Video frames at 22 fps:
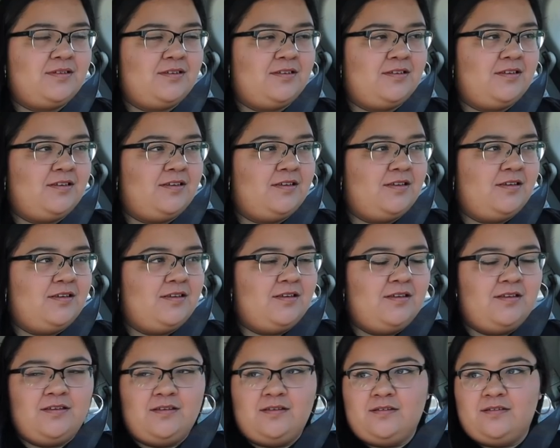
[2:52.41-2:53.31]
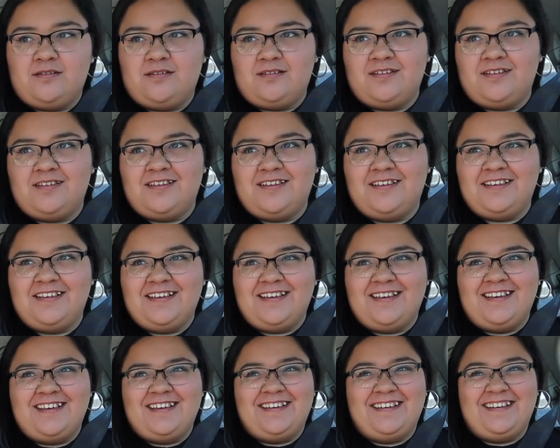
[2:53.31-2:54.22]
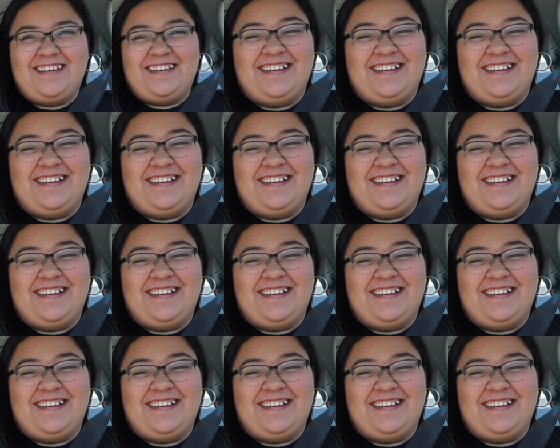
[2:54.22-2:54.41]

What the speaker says: (not speaking)